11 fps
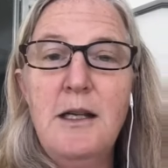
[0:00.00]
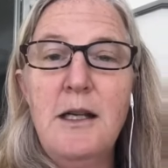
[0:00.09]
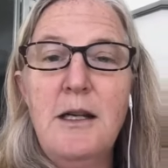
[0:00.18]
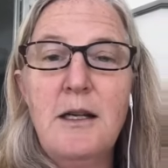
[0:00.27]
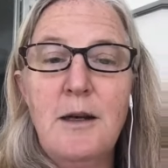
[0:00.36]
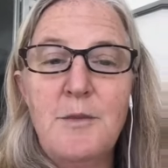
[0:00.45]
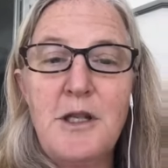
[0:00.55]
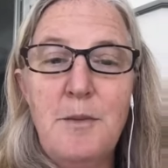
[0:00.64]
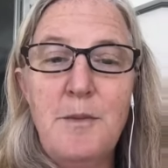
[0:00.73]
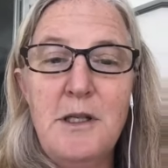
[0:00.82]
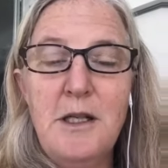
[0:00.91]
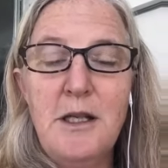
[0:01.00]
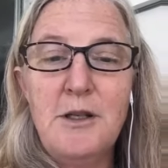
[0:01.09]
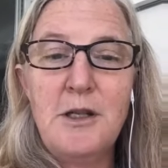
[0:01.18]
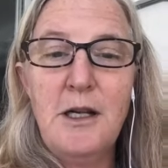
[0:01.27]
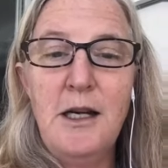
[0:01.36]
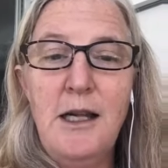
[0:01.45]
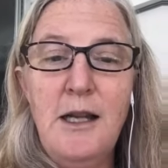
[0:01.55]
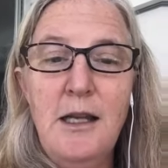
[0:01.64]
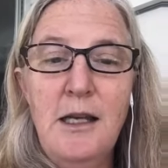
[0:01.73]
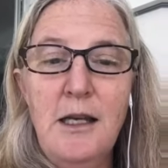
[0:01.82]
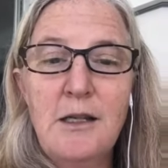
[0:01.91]
and it comes up and does nutty
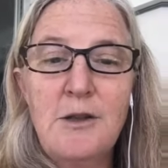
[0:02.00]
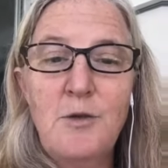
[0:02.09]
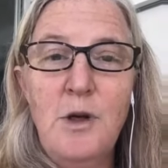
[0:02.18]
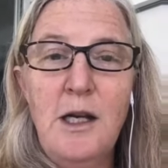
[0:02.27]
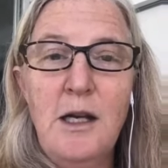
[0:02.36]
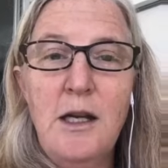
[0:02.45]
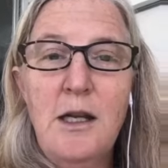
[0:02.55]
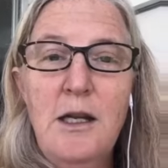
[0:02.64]
things when